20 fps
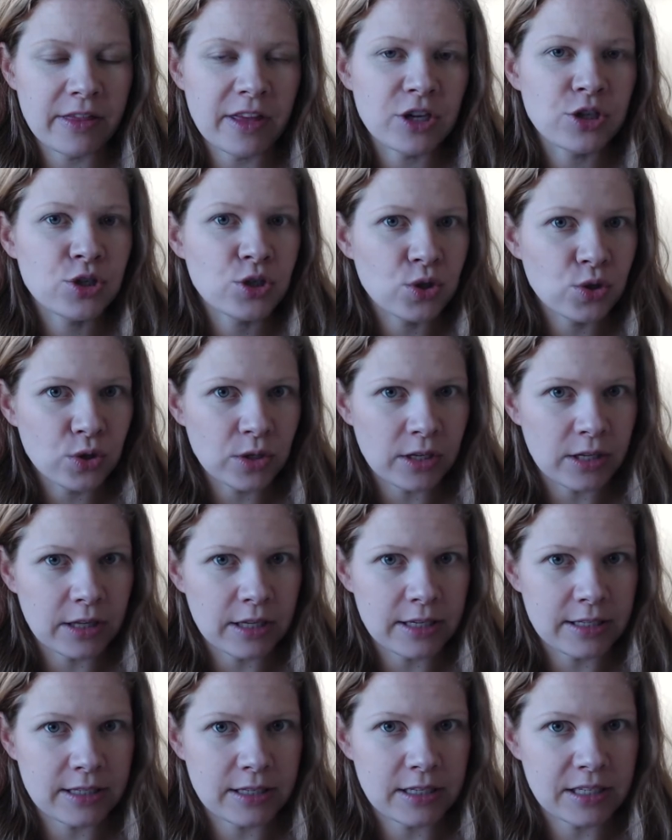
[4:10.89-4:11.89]
they shouldn't
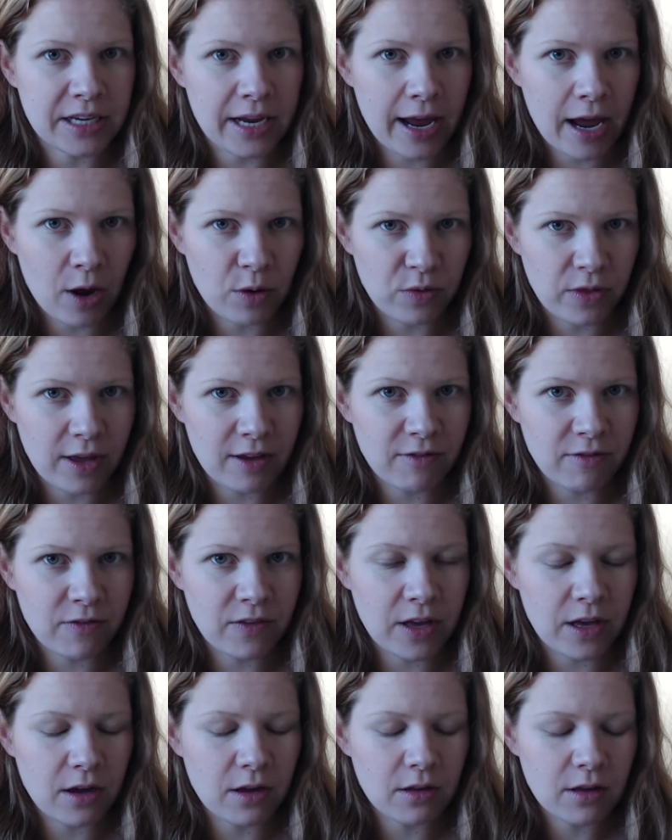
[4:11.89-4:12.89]
listen to how they
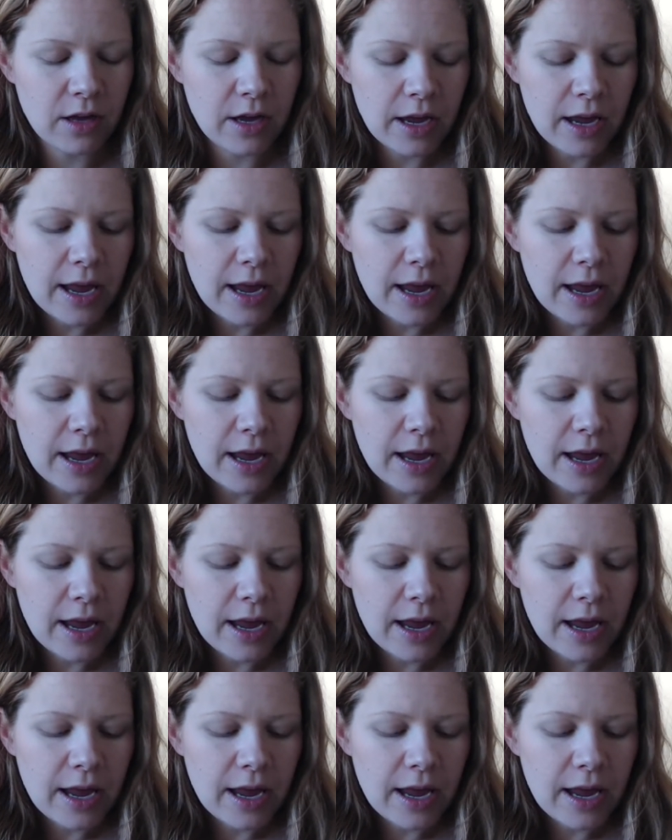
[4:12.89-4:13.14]
feel.